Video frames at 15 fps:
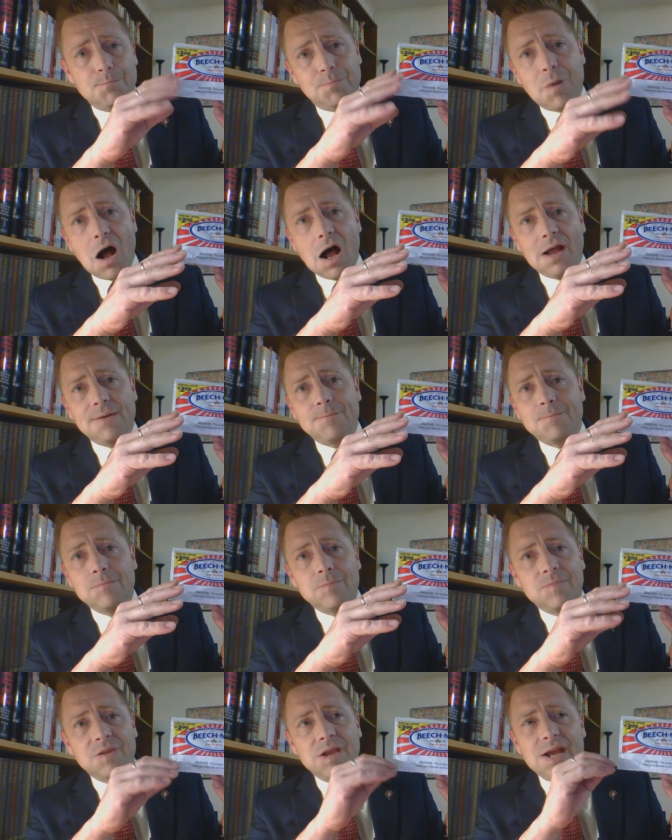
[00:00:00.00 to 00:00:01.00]
but
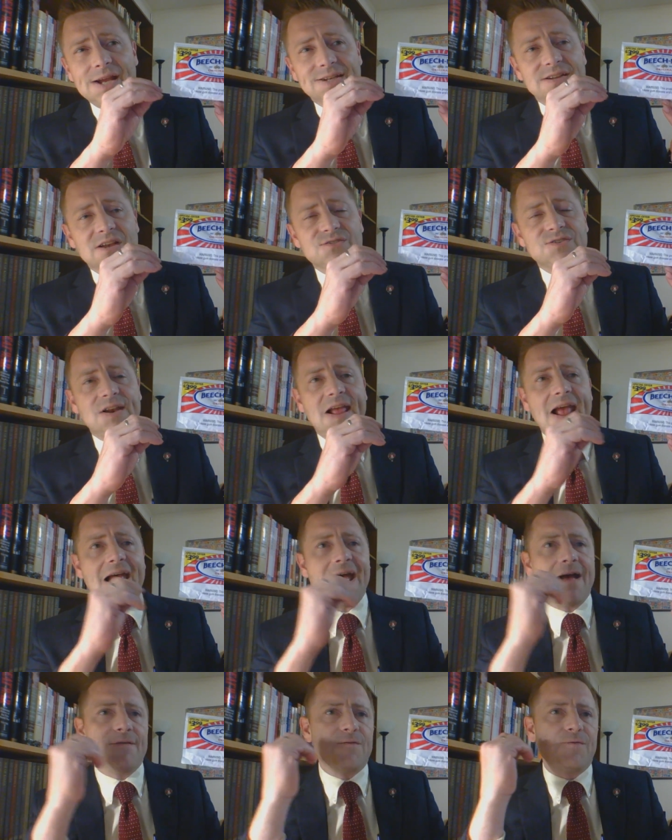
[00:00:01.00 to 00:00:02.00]
it doesn't
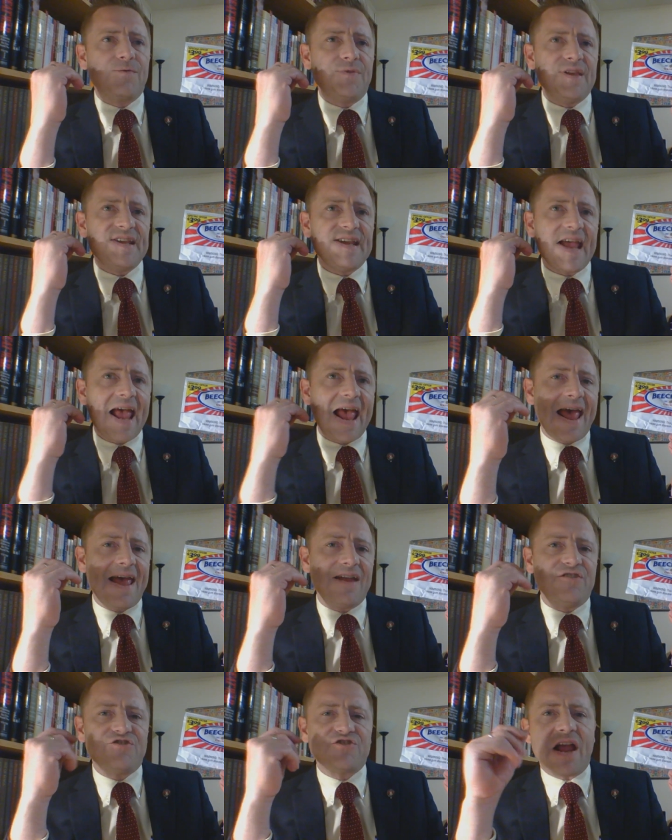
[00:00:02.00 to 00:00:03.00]
have the
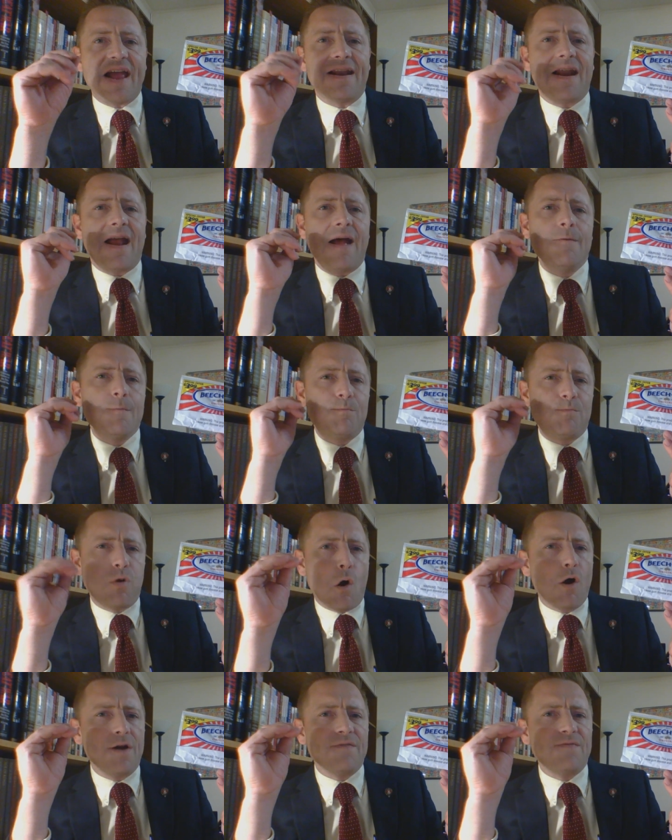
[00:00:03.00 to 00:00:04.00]
edge. And
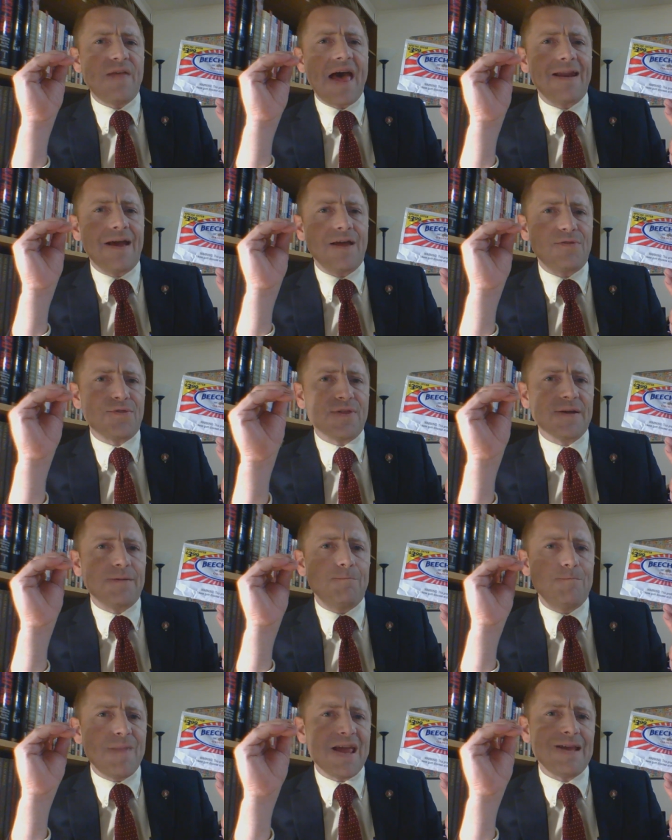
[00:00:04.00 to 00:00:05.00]
part of that, I think,
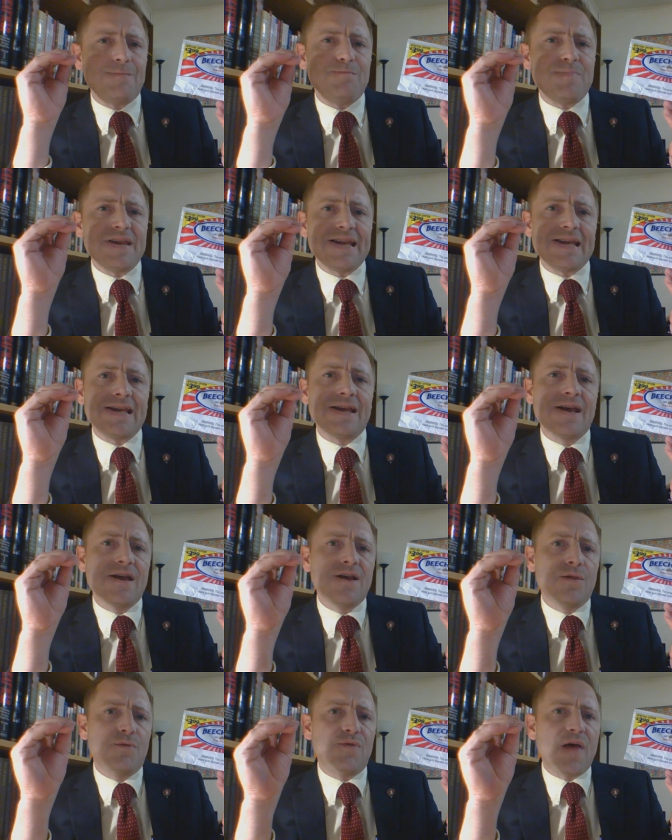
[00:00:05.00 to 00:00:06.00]
may be
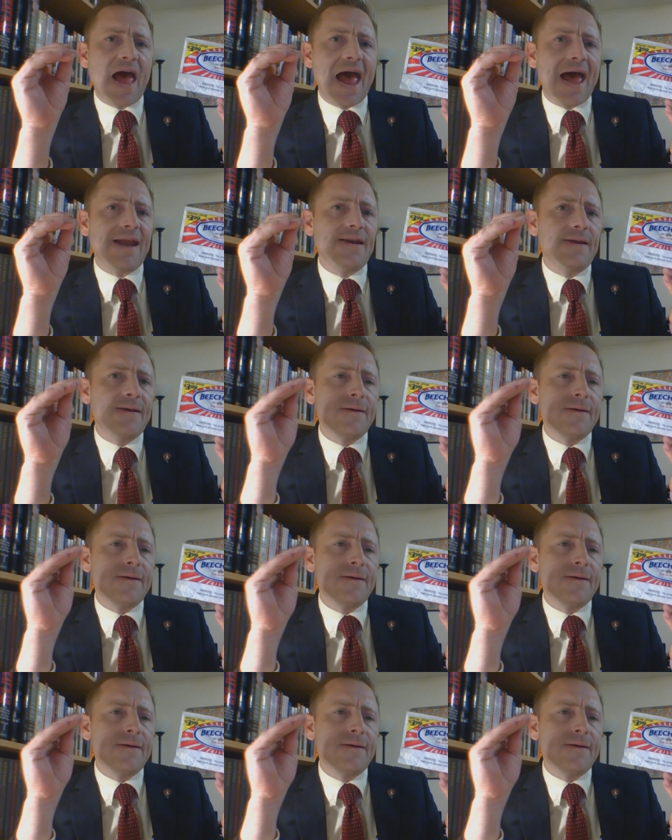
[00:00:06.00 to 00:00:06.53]
that